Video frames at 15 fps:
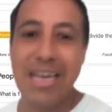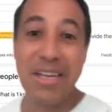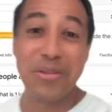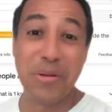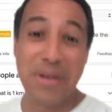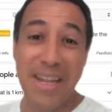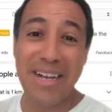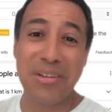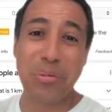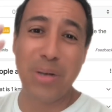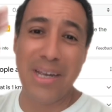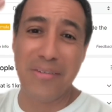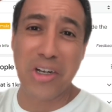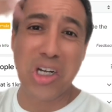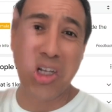So next we have
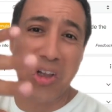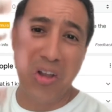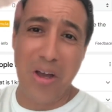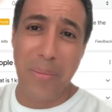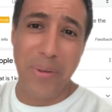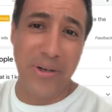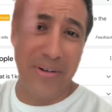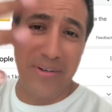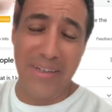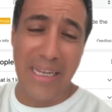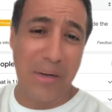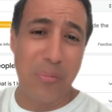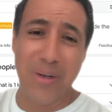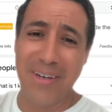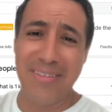a kilometer. Like,
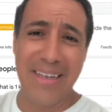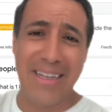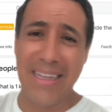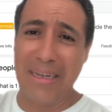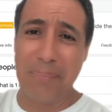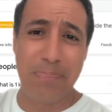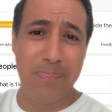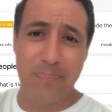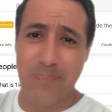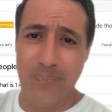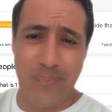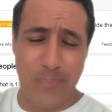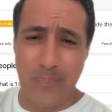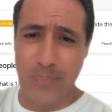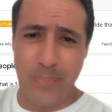what is that? Like
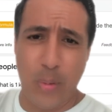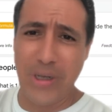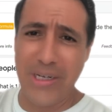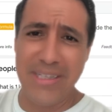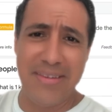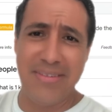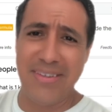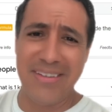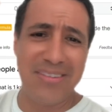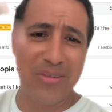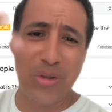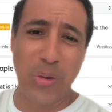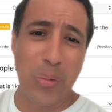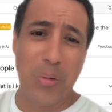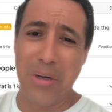
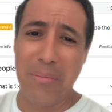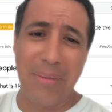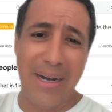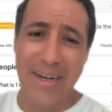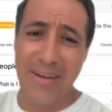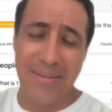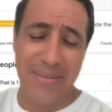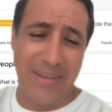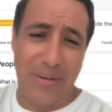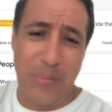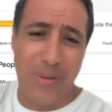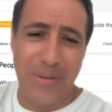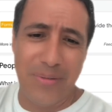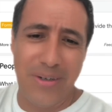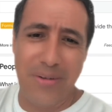0.621 miles? Like,
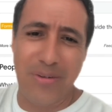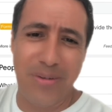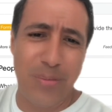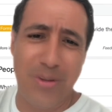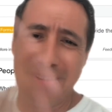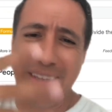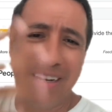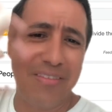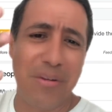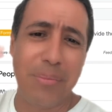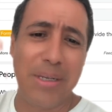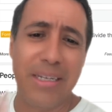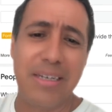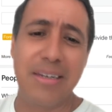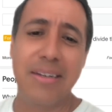what does that even
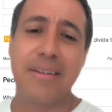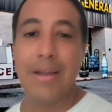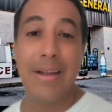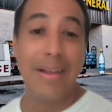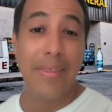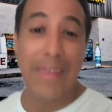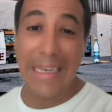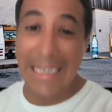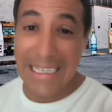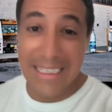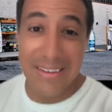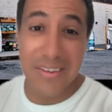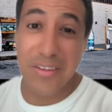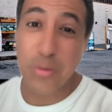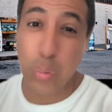mean? The
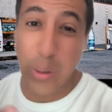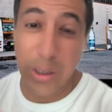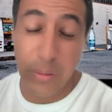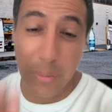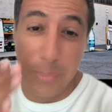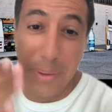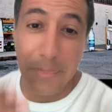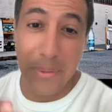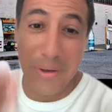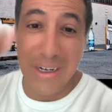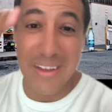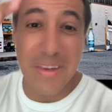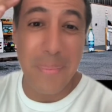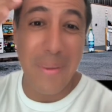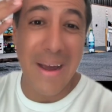easiest way to remember, it's
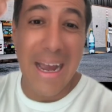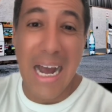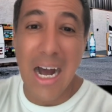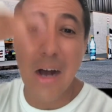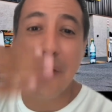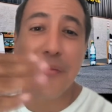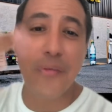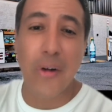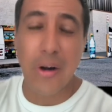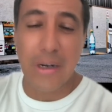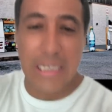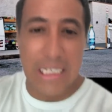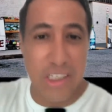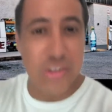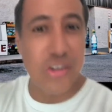about how far
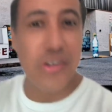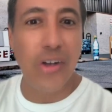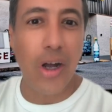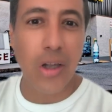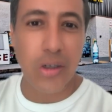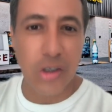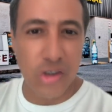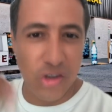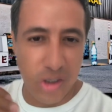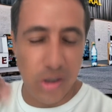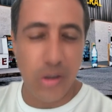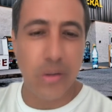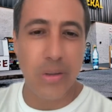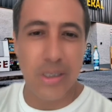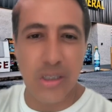each dollar
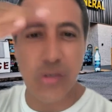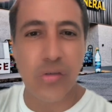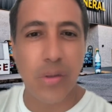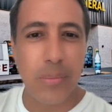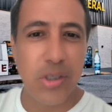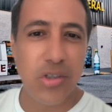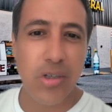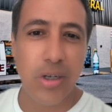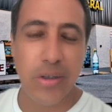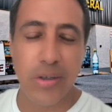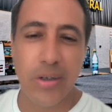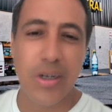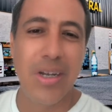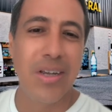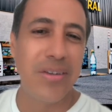general is from each other.
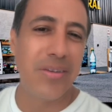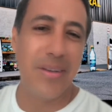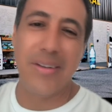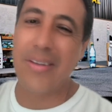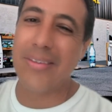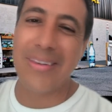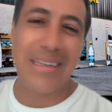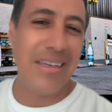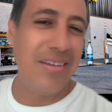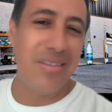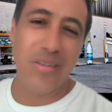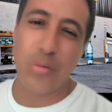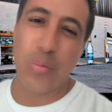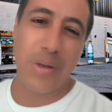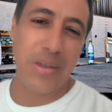So that's just the
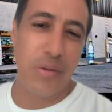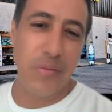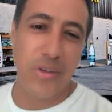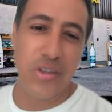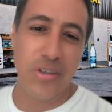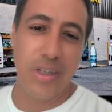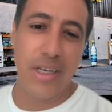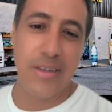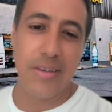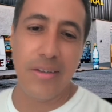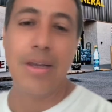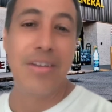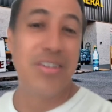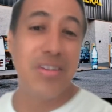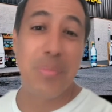easiest way to visualize it.
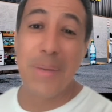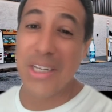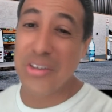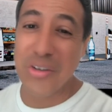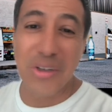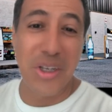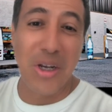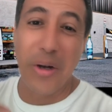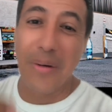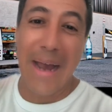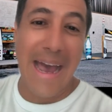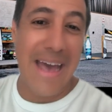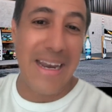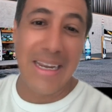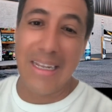Just make sure you don't
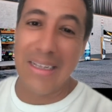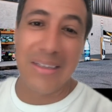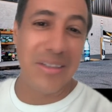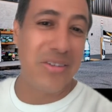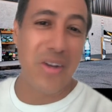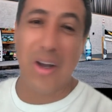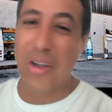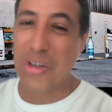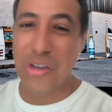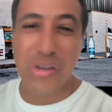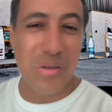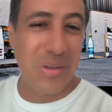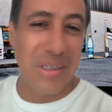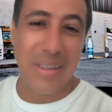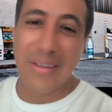add in the dollar
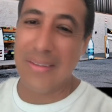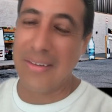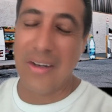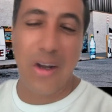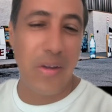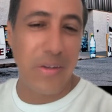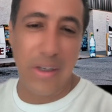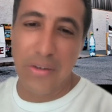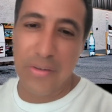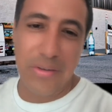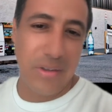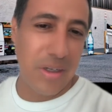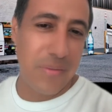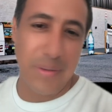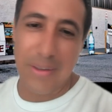trees and all the other
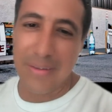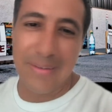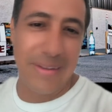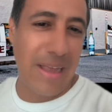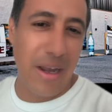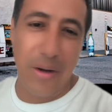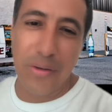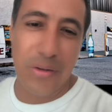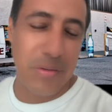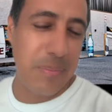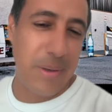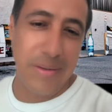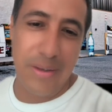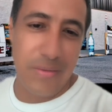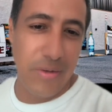stuff, because that'll just
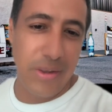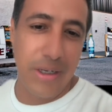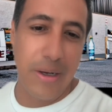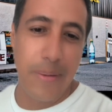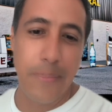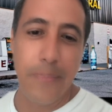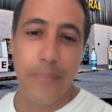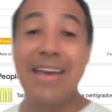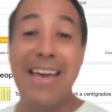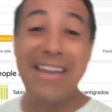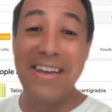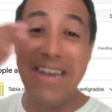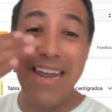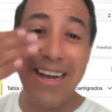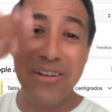mess everything up.
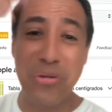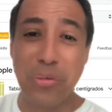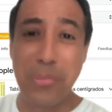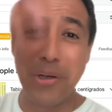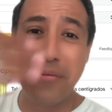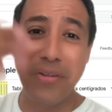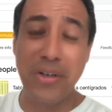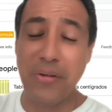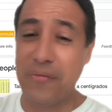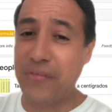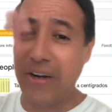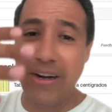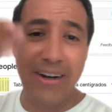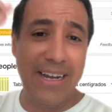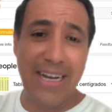Next, we're moving to
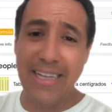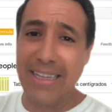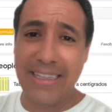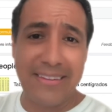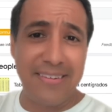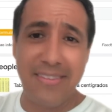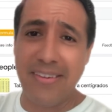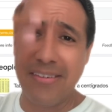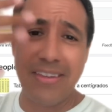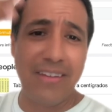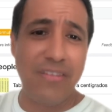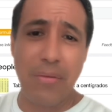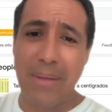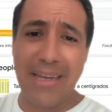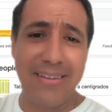Fahrenheit. Like, this doesn't even
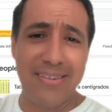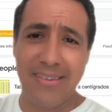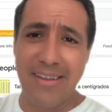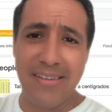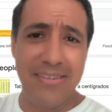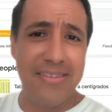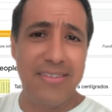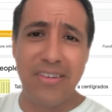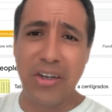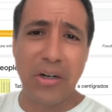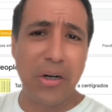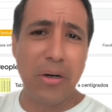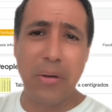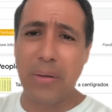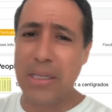make sense.
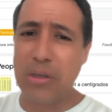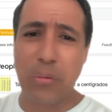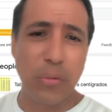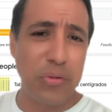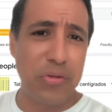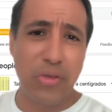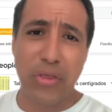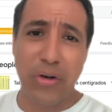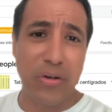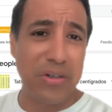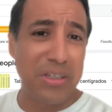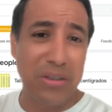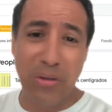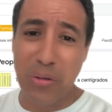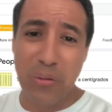0 equals
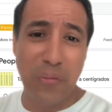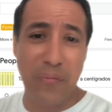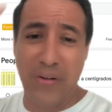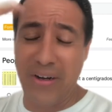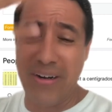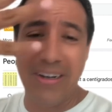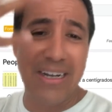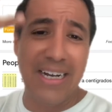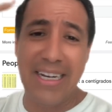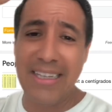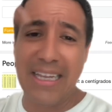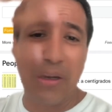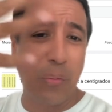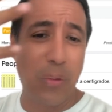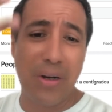32 Fahrenheit.
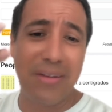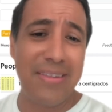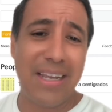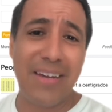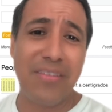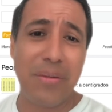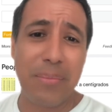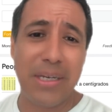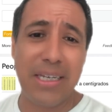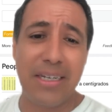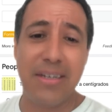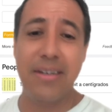Like, what does that even mean?